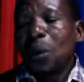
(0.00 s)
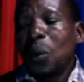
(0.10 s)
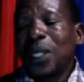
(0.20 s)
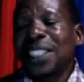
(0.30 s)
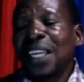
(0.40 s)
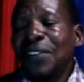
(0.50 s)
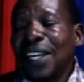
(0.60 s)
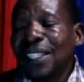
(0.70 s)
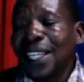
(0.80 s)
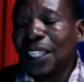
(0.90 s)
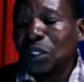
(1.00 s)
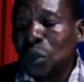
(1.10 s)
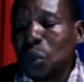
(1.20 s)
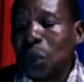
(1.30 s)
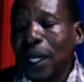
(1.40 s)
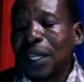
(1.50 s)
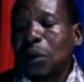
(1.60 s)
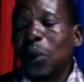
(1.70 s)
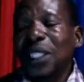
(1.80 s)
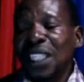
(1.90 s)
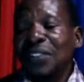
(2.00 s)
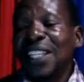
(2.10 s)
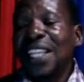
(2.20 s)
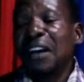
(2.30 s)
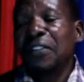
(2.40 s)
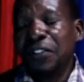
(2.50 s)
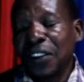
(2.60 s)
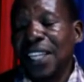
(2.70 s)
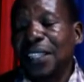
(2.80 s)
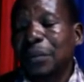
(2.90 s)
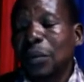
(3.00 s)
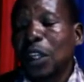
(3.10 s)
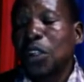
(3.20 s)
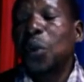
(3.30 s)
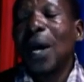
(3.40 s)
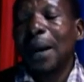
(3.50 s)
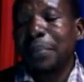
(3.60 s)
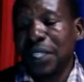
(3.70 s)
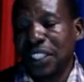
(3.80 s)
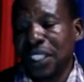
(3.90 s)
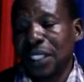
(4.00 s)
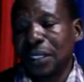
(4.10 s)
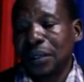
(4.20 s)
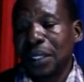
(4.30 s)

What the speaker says: whatever they do or whatever they are feeling, you appreciate.